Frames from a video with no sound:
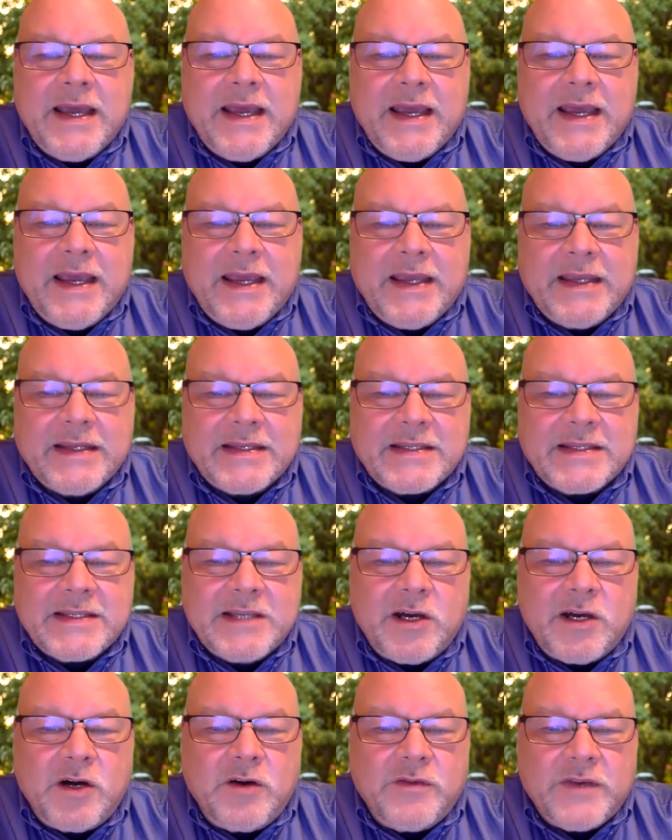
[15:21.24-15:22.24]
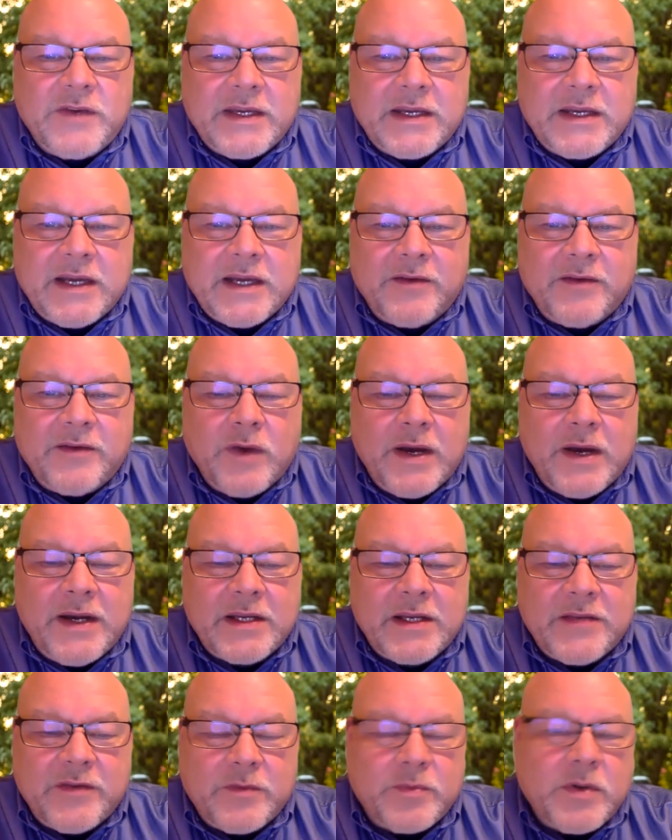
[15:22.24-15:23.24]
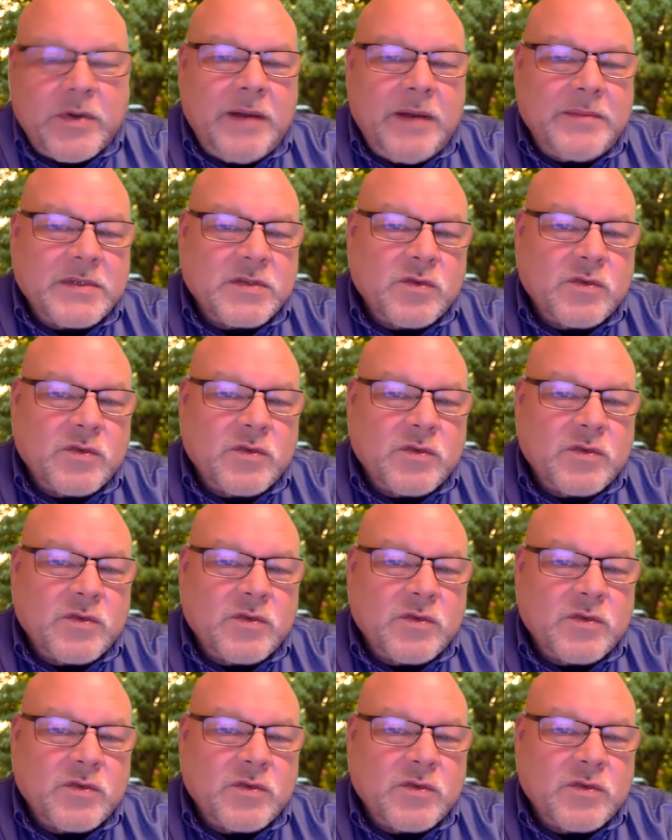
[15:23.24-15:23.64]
in solving a variety of different problems.